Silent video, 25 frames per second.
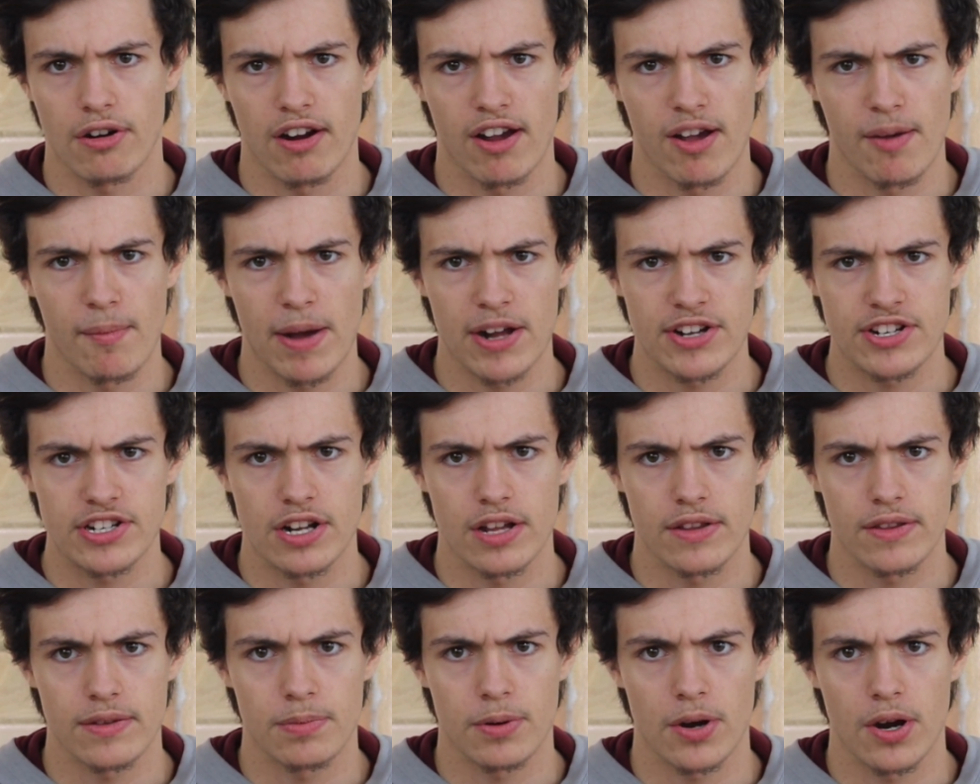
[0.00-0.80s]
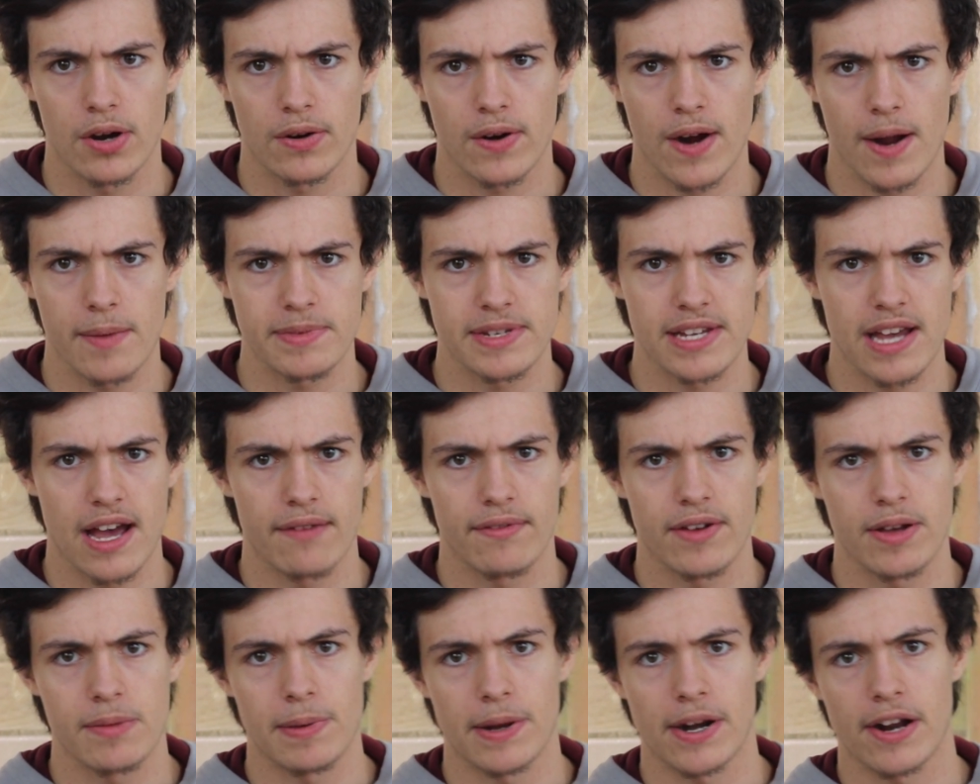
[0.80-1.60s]
I imagine other programs
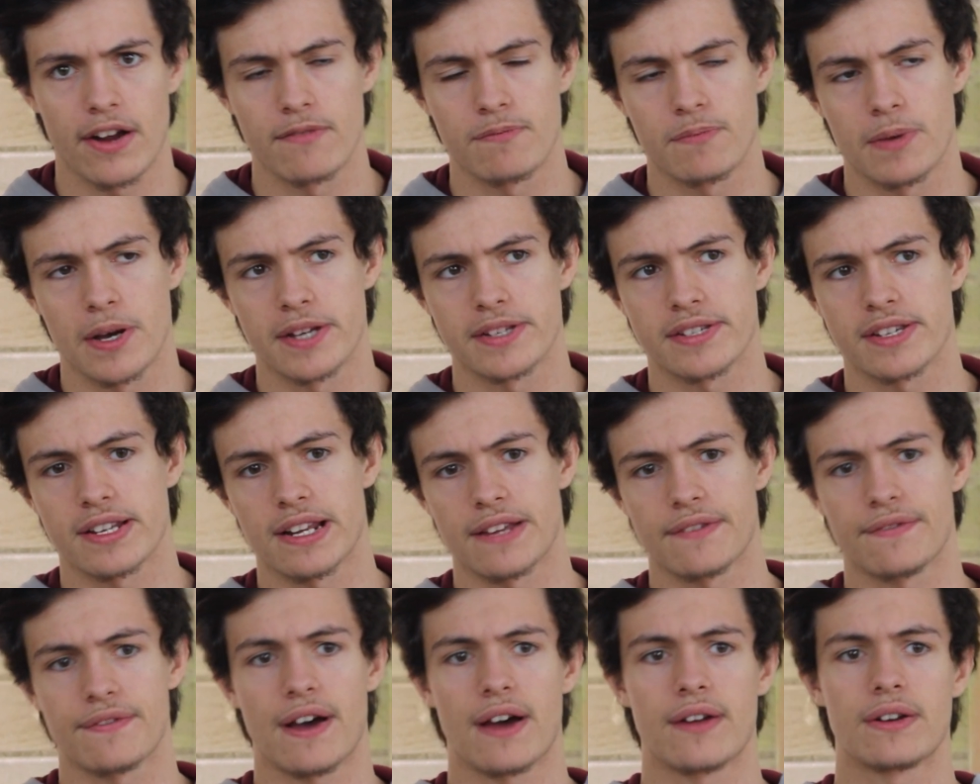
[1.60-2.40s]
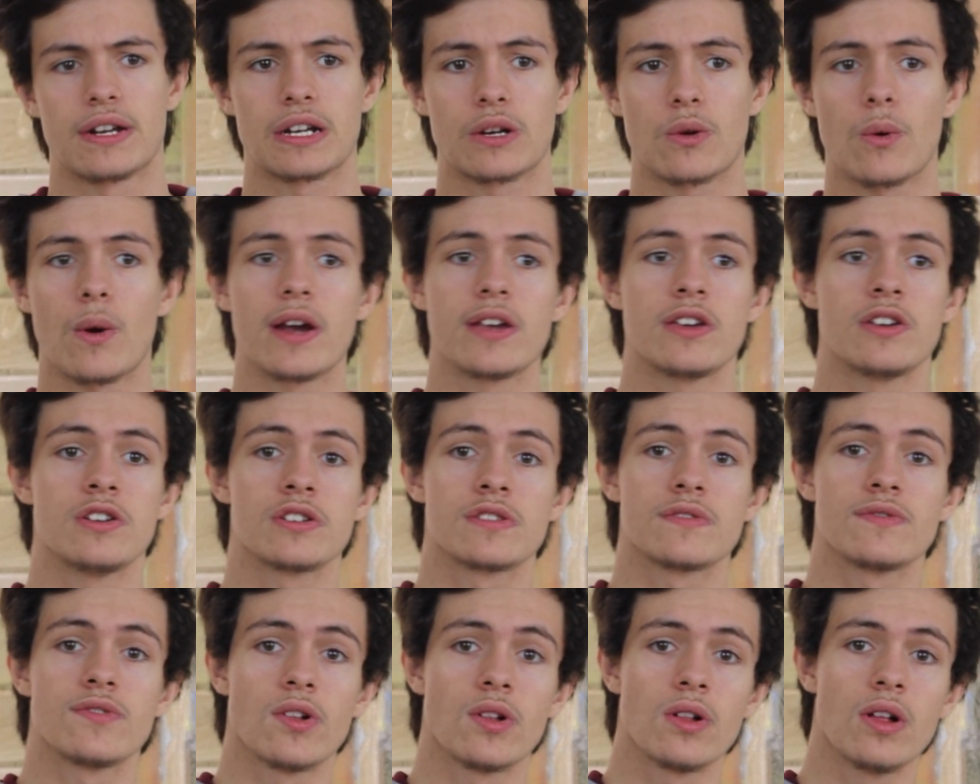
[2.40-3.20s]
have it, but I've personally found it quite
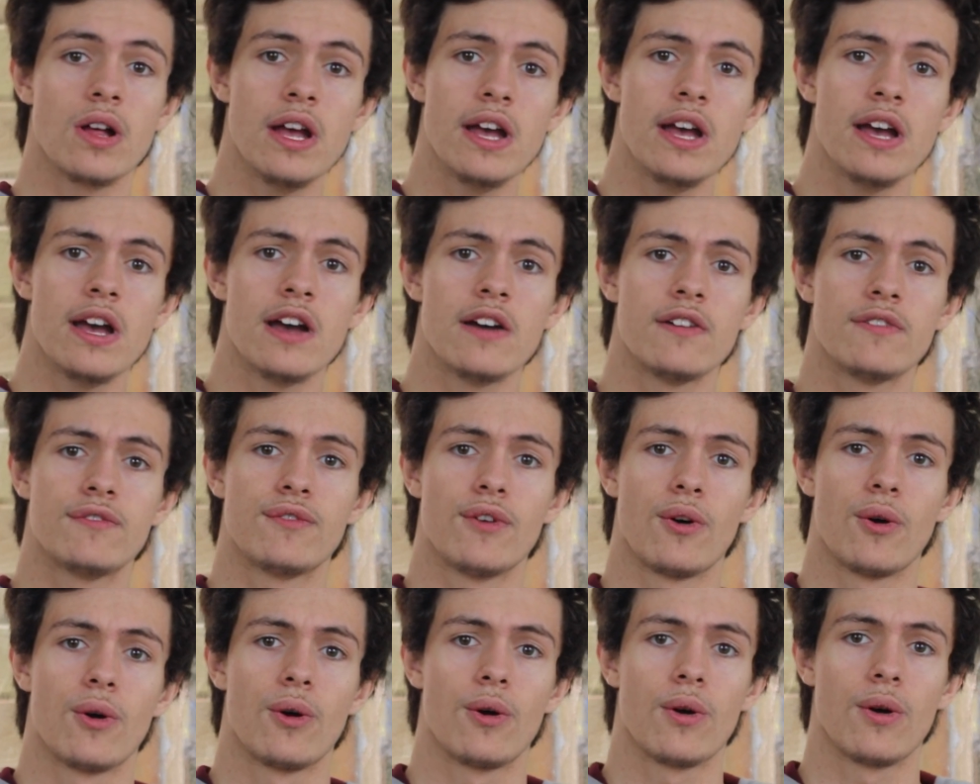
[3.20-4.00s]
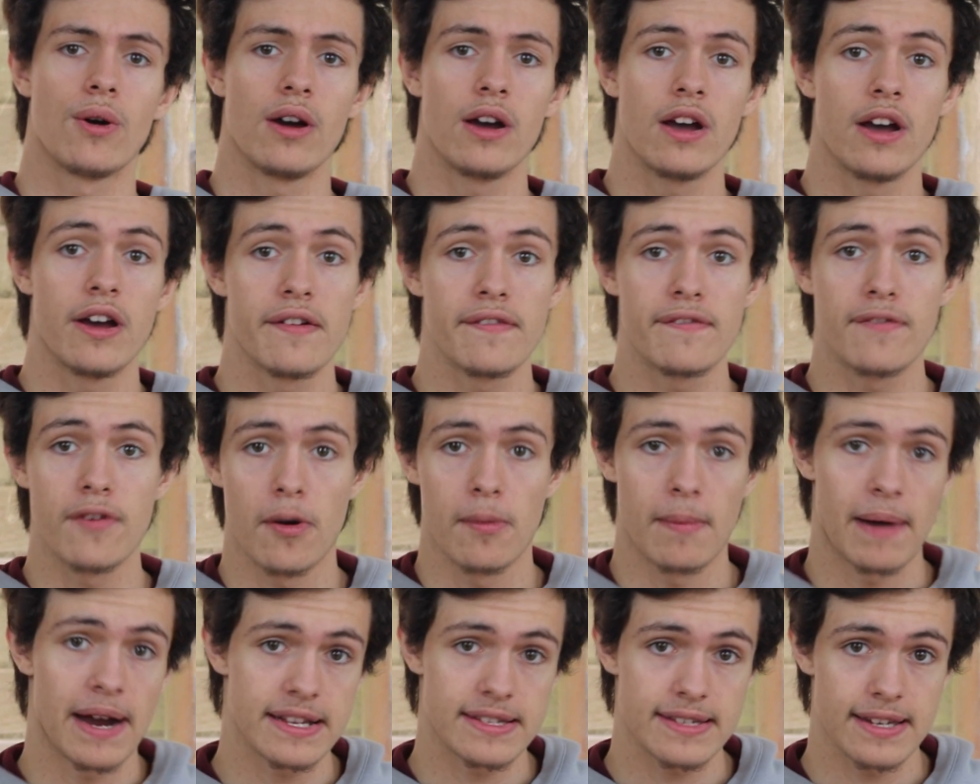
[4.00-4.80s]
useful for
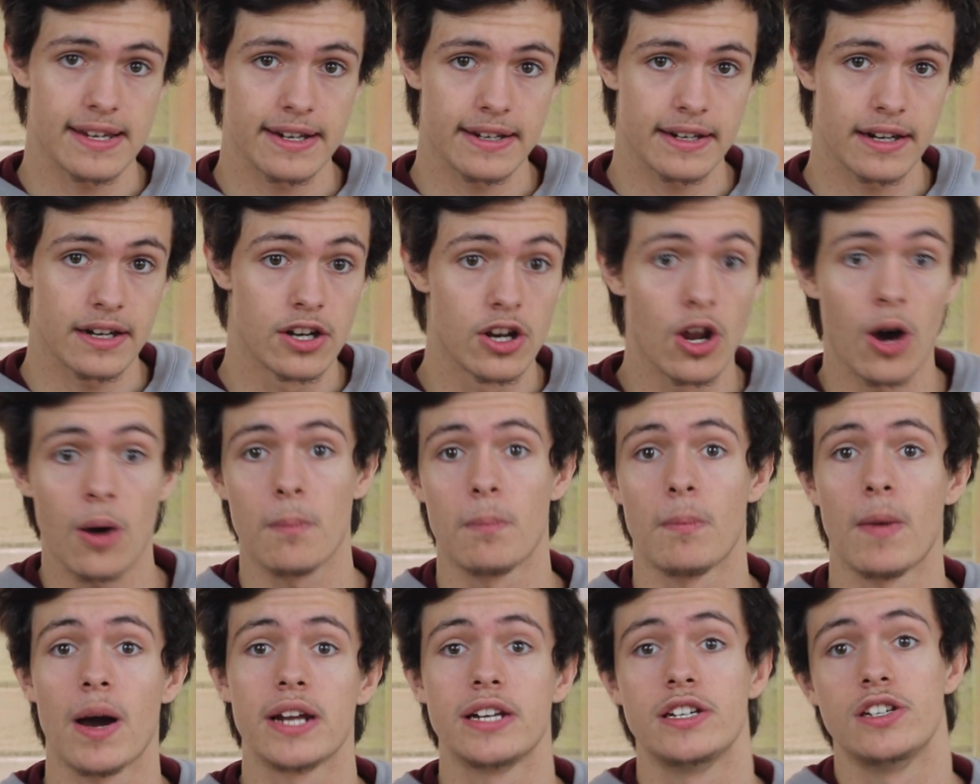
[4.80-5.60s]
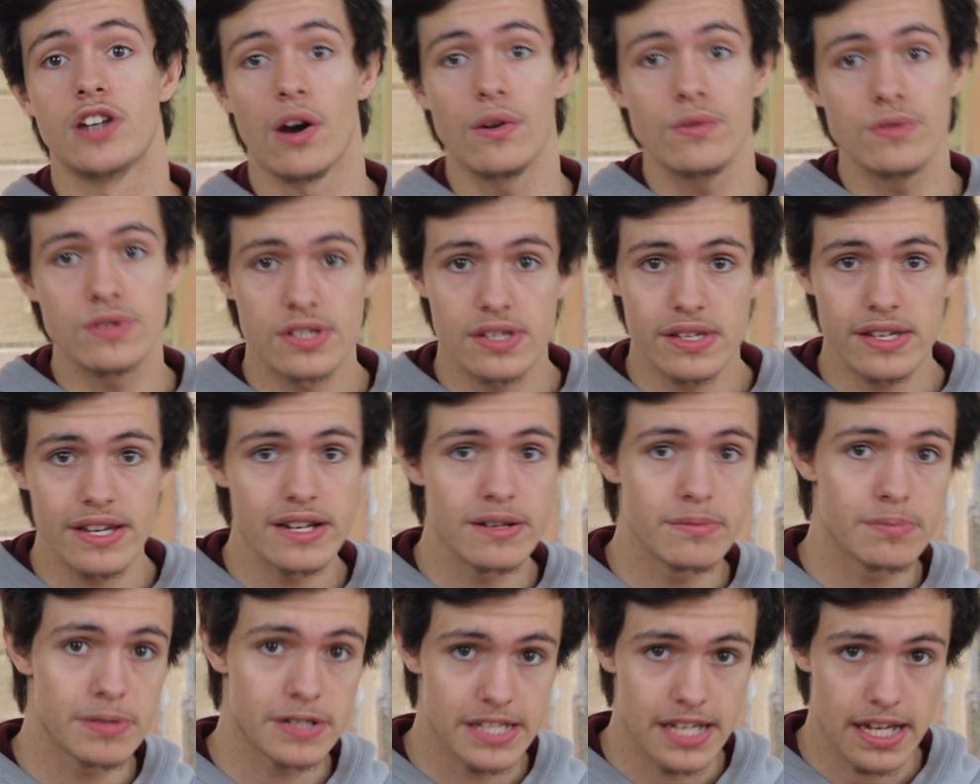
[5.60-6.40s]
formatting, not my notes
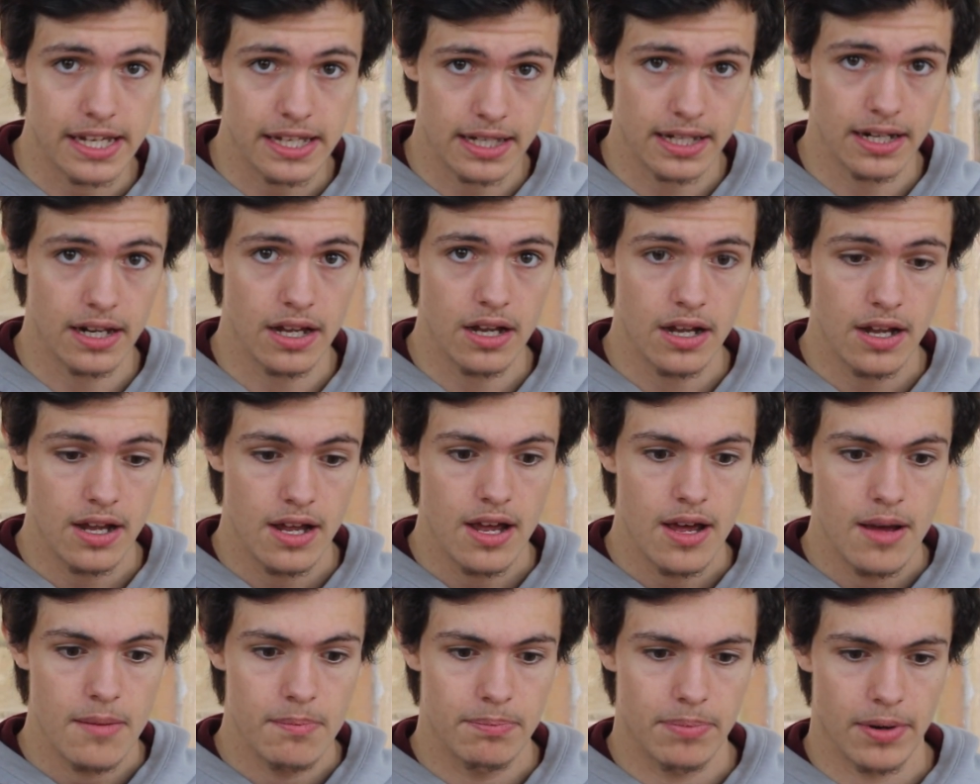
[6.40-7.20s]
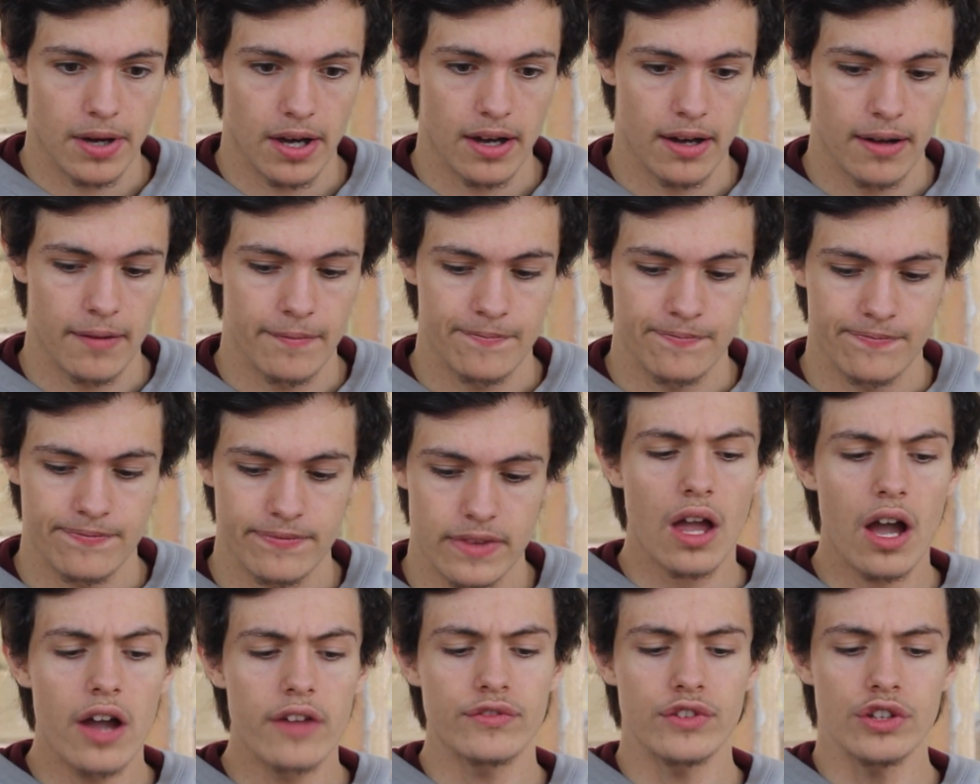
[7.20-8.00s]
in particular, but
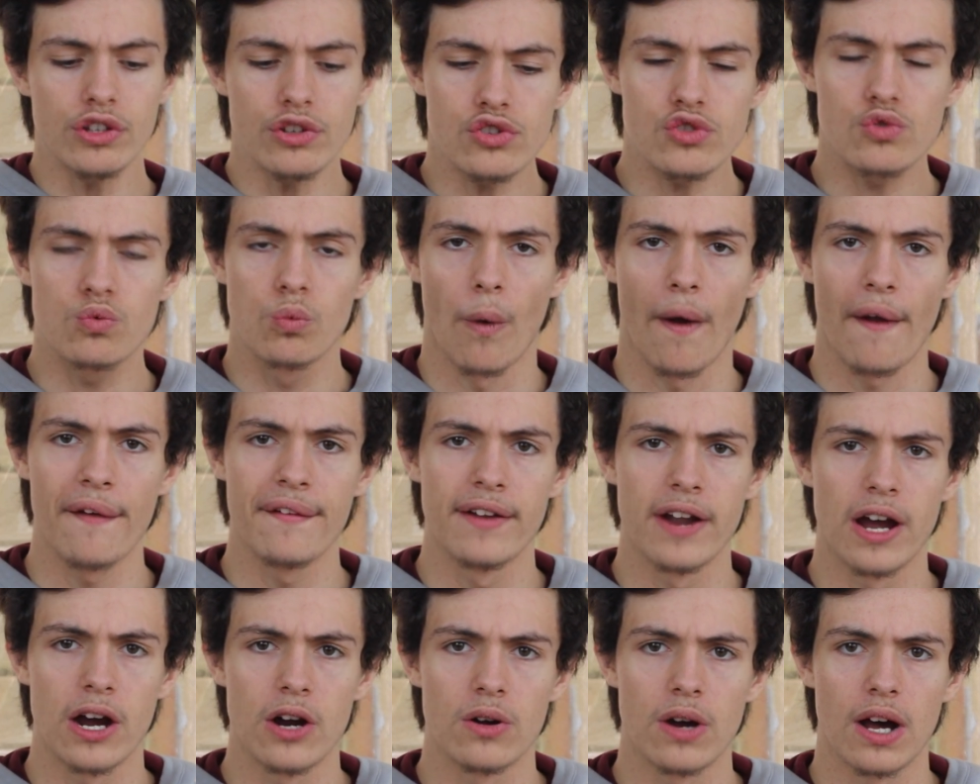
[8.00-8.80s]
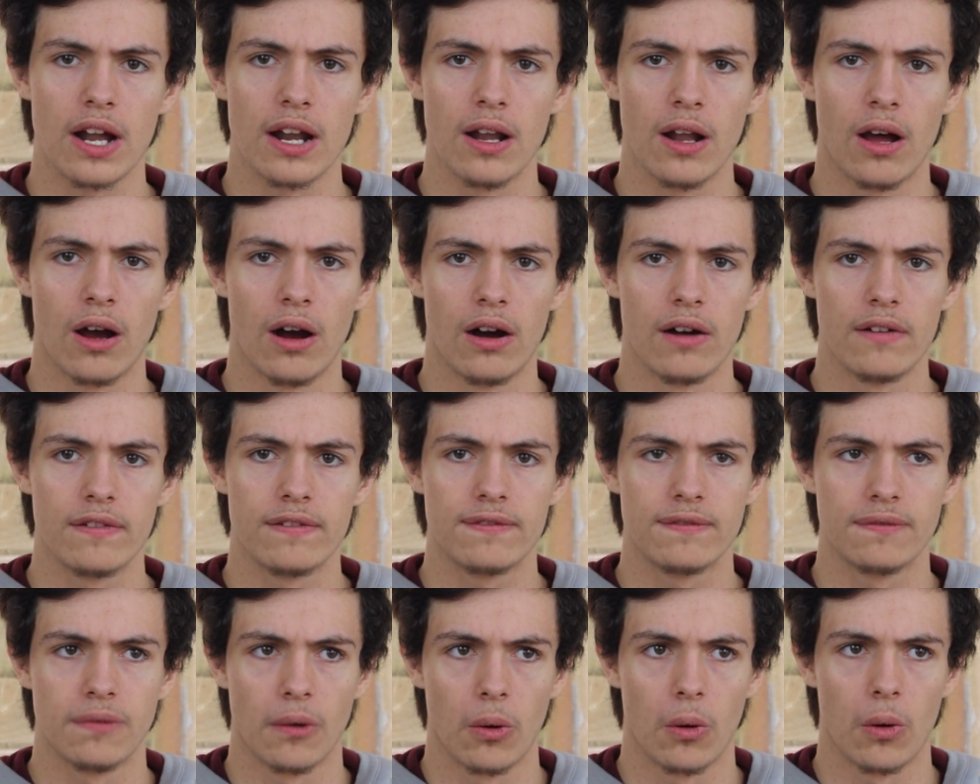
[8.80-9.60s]
I've used OneNote a lot
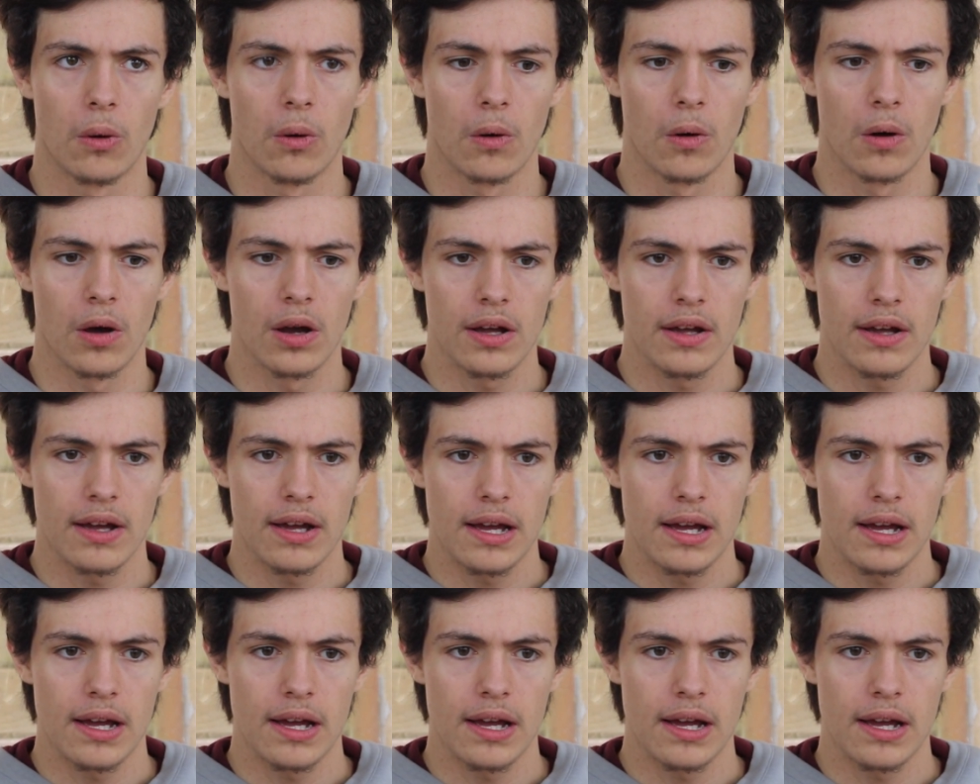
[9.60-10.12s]
for,